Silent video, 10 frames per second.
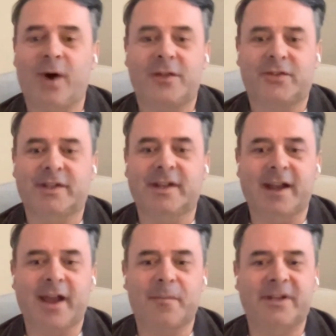question,
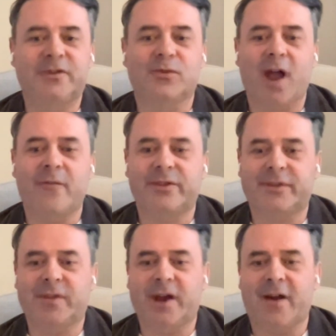and I mean, you were
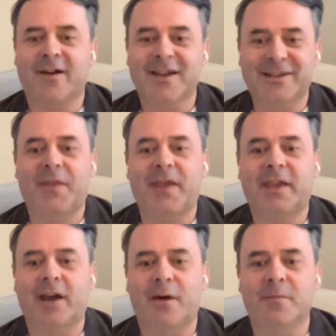obviously there. I
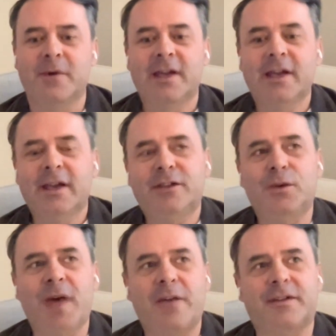think
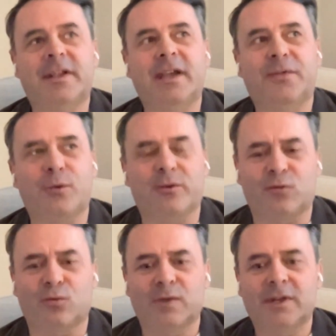2008, there was
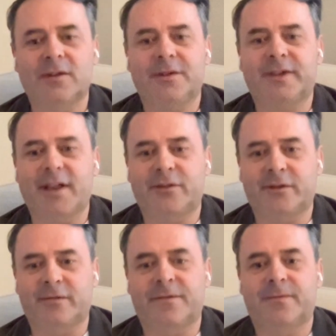a real sense
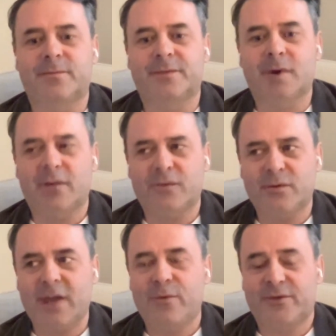of
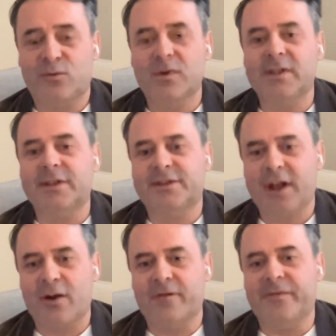it was a really
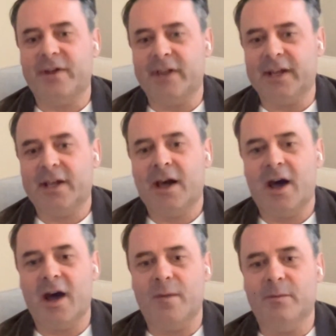scary feeling,
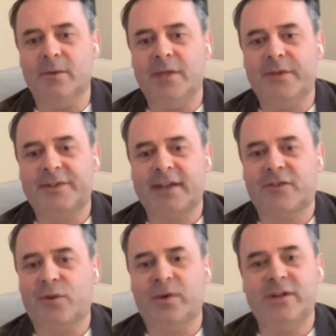in the
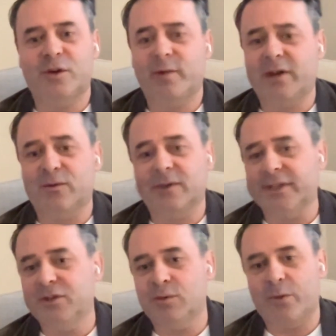sense that we nobody
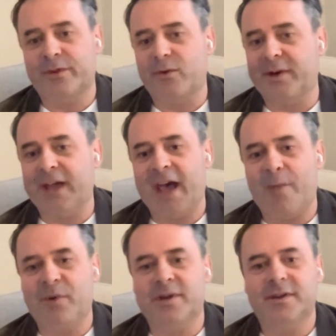really knew what was going to
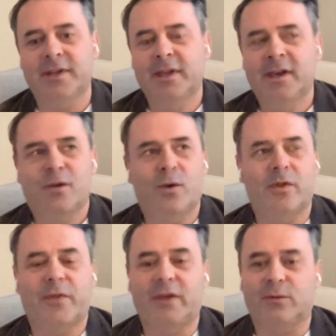happen,
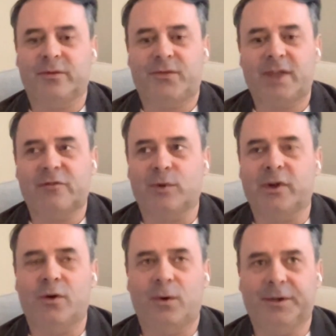whether things were
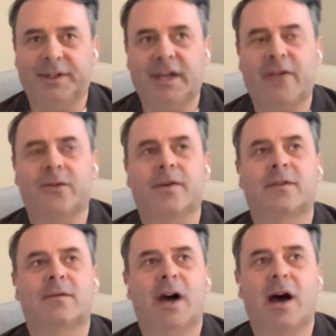going to hold
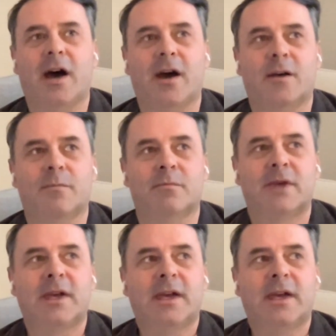together, um,